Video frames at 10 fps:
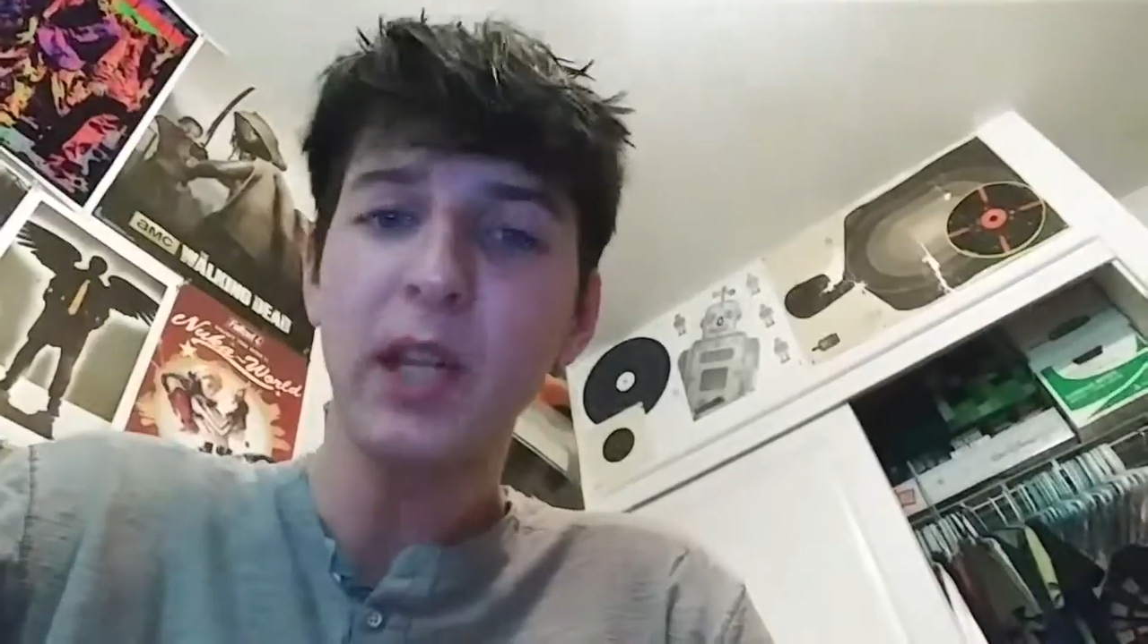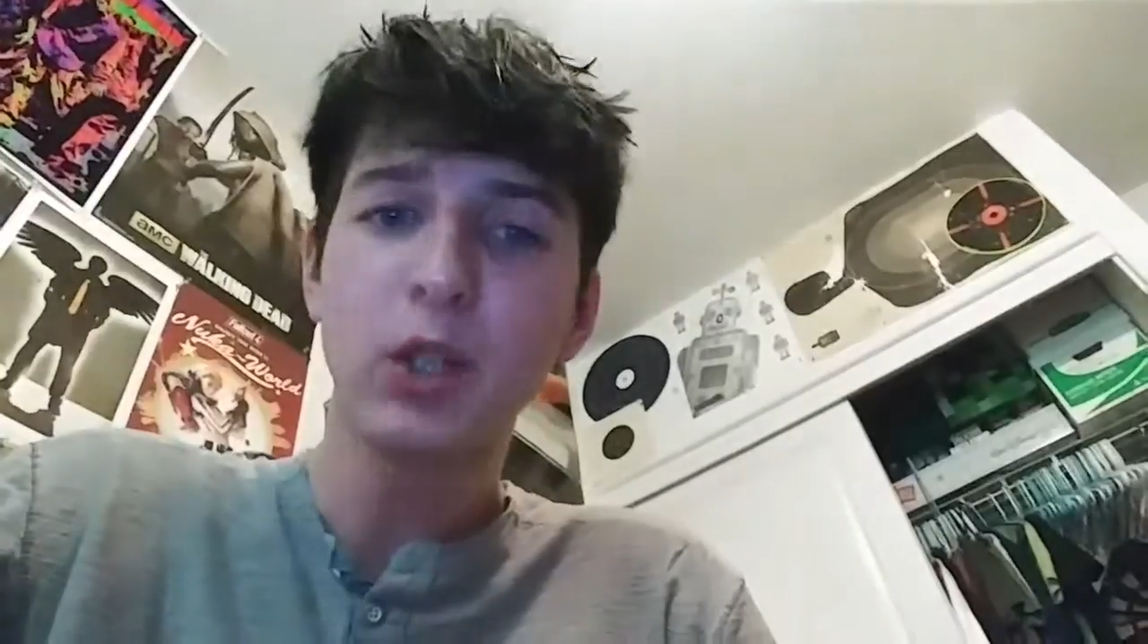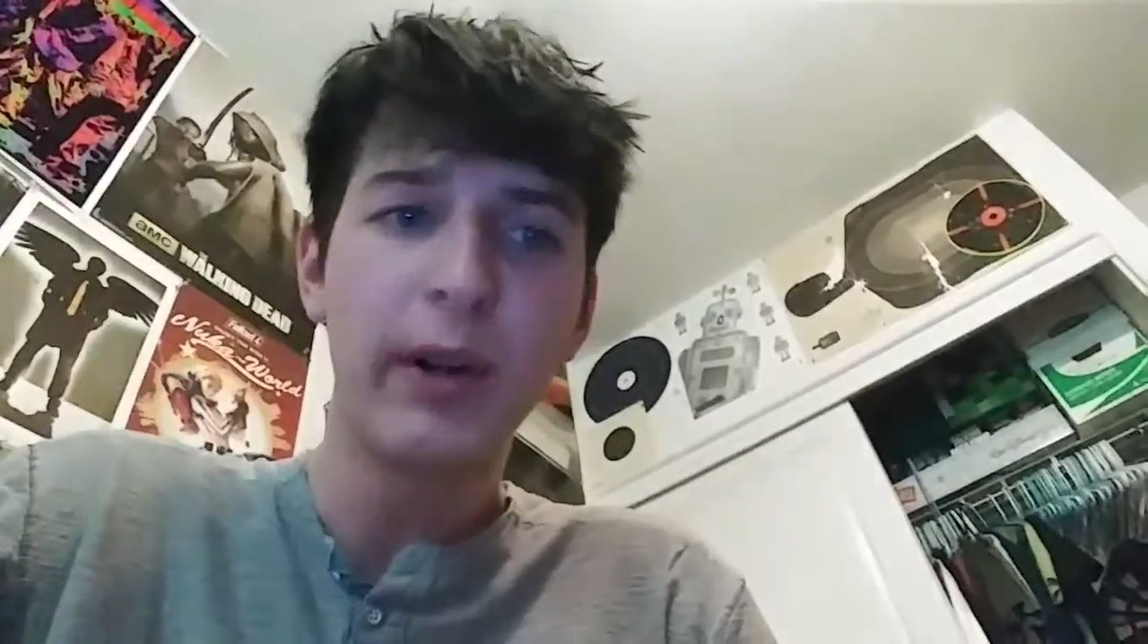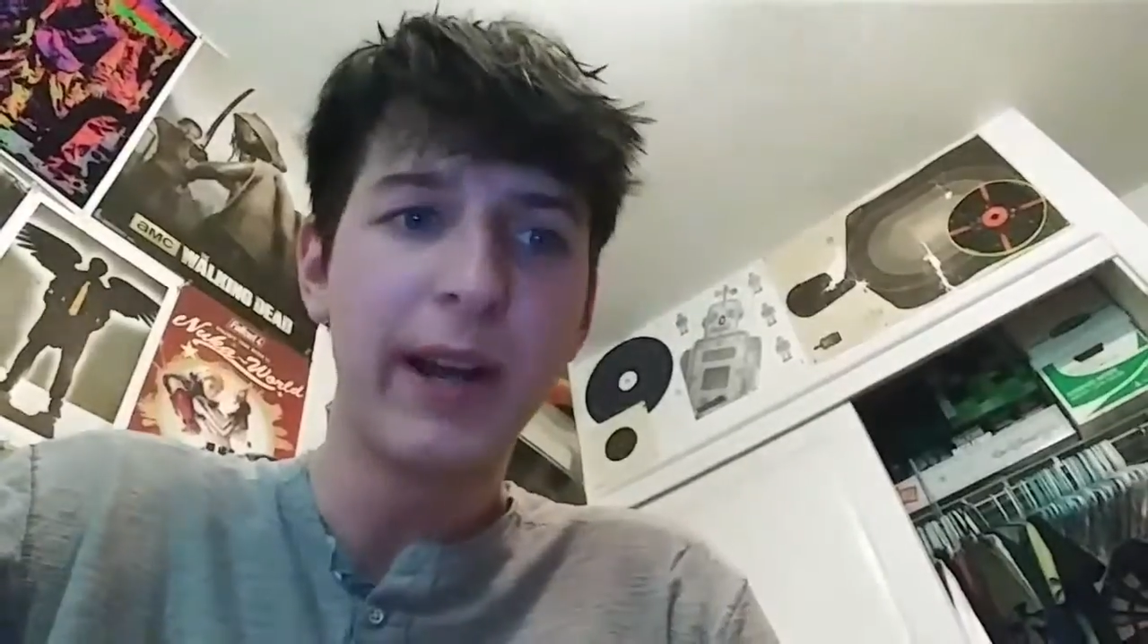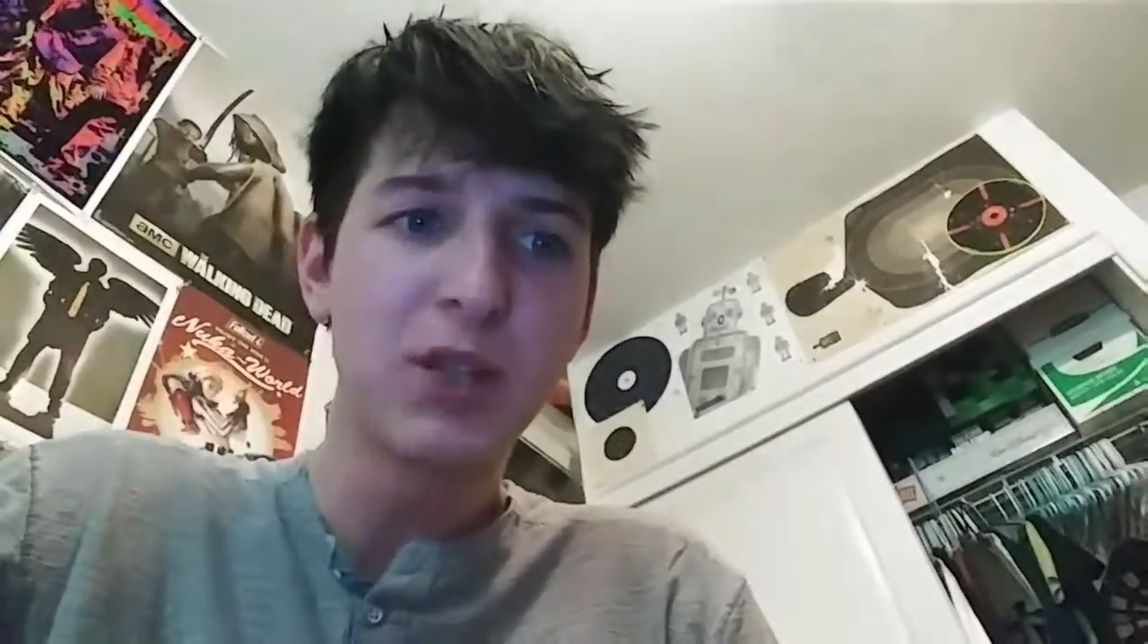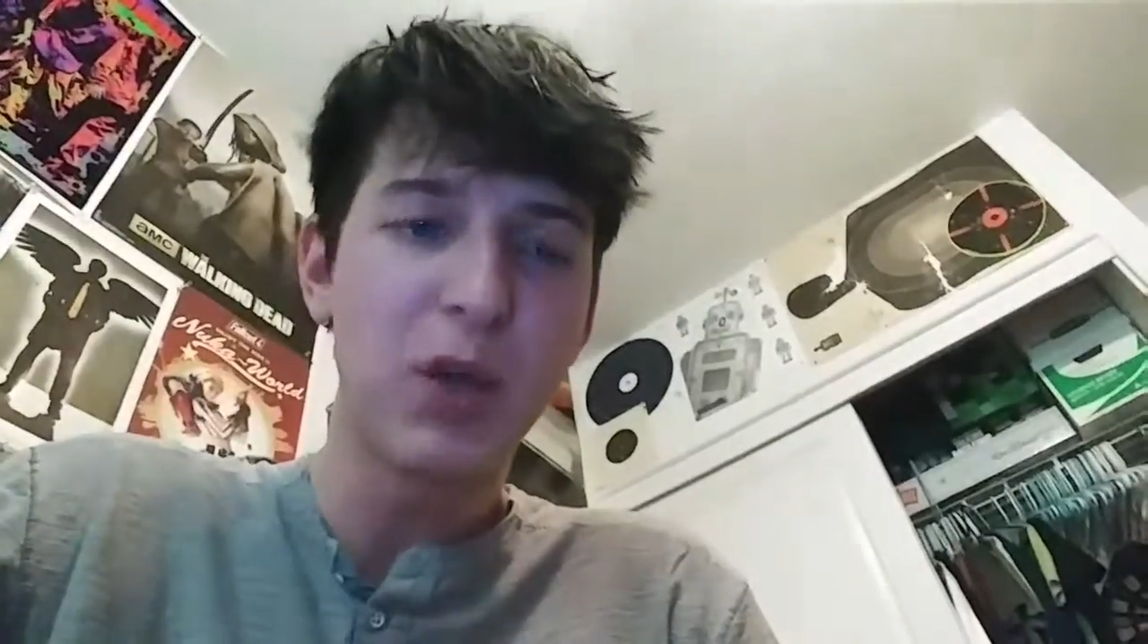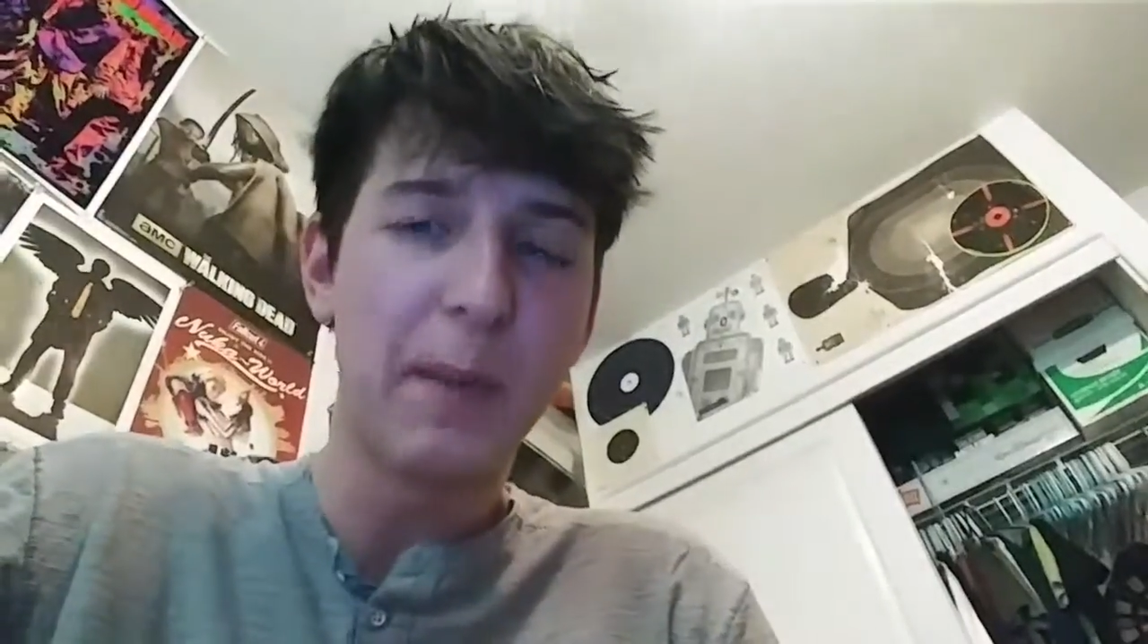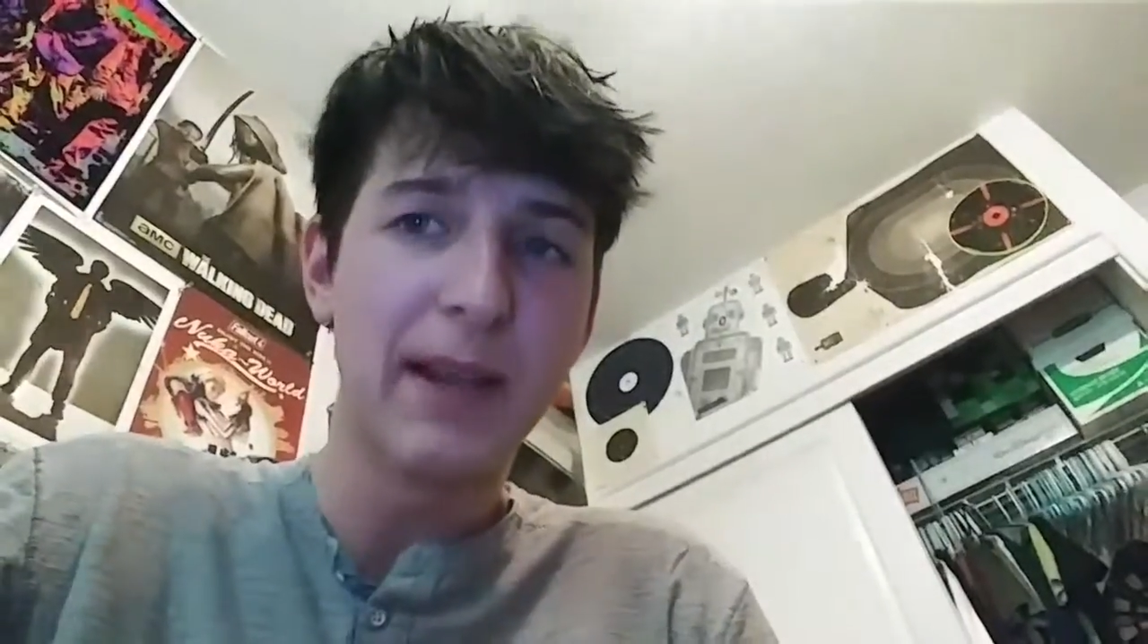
Twitter, Instagram,